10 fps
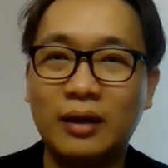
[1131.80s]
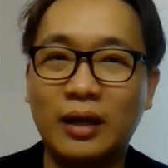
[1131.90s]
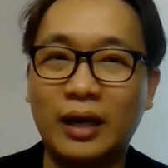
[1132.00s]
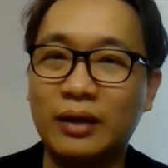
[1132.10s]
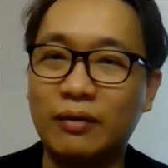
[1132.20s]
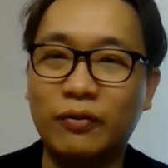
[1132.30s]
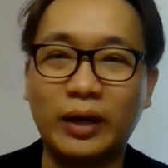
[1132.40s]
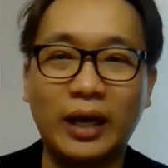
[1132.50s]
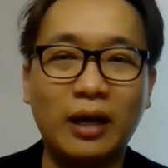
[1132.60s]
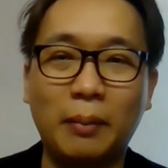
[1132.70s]
and
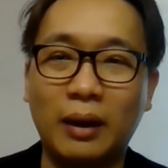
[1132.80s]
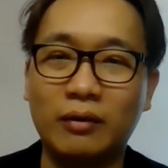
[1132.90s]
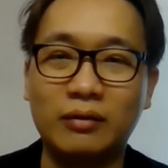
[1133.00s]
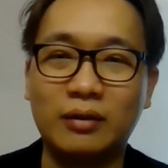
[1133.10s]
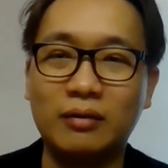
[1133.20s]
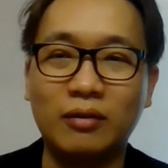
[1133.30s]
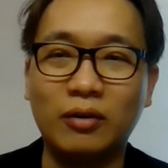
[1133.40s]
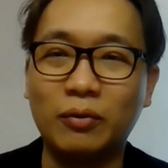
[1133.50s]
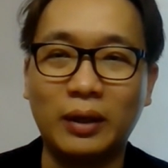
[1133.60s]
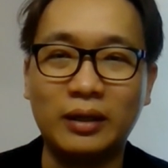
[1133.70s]
forget about, you
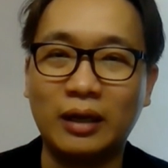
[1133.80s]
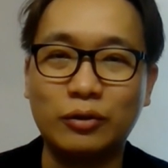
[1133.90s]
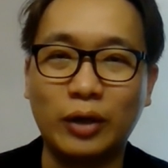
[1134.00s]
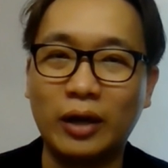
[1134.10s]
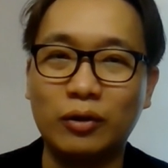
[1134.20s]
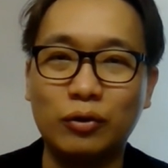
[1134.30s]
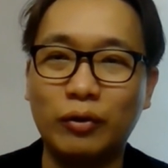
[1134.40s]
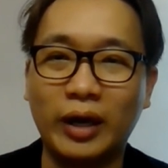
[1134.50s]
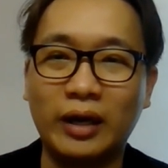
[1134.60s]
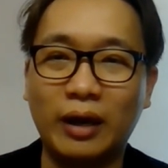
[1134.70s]
know, what they are trying to do
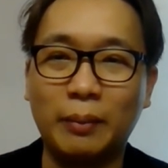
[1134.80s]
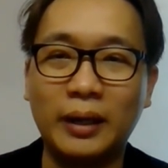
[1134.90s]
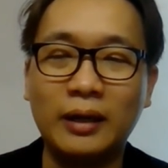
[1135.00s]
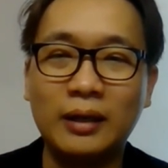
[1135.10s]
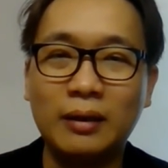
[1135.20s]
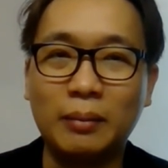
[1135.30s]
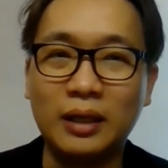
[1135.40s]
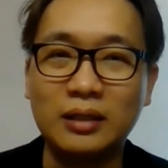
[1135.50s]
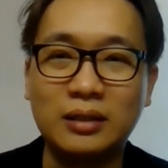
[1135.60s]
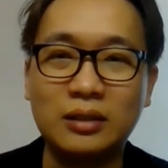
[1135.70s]
right now. But
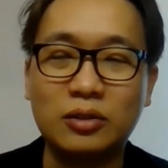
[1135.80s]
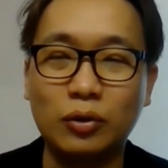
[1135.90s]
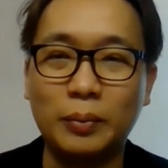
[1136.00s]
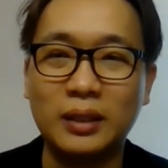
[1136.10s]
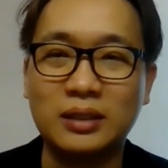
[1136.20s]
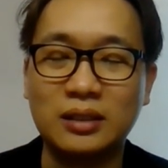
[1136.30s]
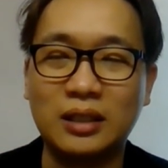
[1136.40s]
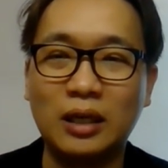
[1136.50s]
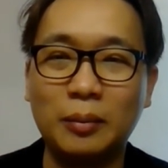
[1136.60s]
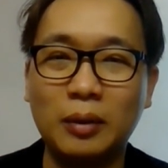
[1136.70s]
is this going to be a
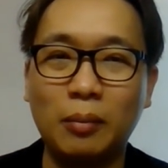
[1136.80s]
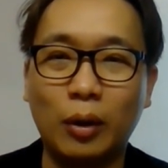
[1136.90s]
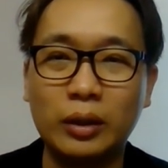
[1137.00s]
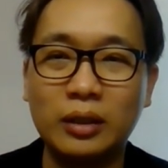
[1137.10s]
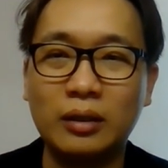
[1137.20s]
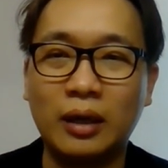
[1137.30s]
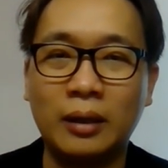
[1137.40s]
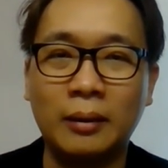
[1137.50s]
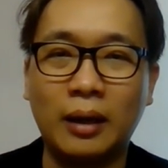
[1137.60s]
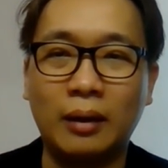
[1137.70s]
sustainable model?
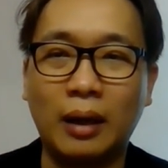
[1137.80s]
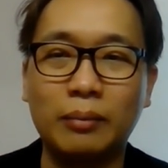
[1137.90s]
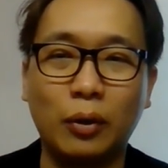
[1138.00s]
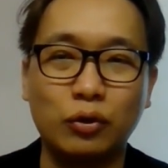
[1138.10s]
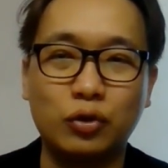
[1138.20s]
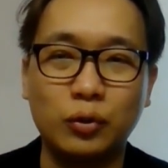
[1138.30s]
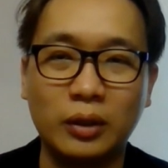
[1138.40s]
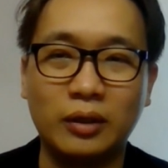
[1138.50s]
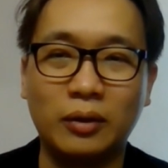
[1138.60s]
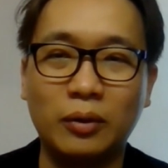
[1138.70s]
I'm not
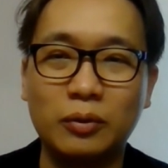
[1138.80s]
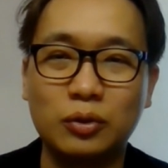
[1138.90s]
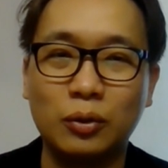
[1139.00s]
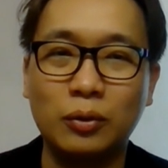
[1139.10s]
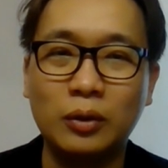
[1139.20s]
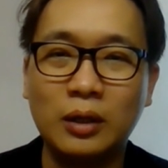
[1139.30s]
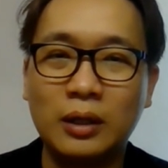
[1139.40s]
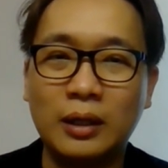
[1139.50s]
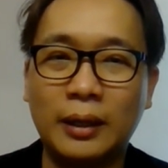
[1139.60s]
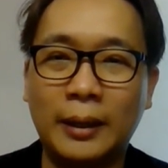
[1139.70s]
sure. No. So
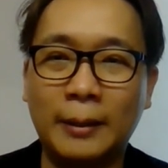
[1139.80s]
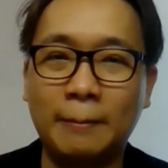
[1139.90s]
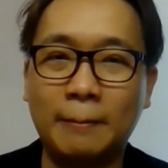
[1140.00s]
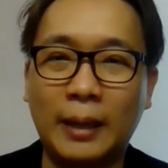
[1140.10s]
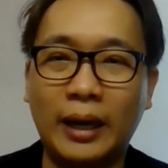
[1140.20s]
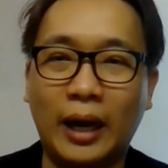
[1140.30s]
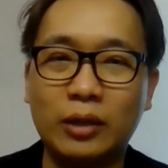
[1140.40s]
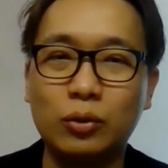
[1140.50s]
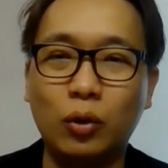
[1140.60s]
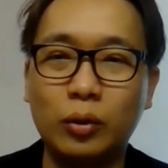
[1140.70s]
I
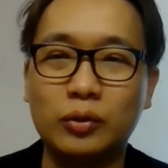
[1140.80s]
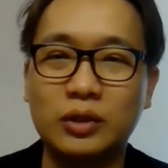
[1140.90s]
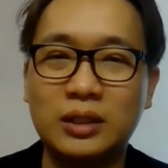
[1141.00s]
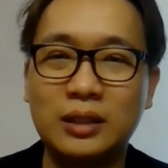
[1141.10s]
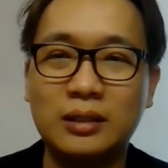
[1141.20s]
do hope to see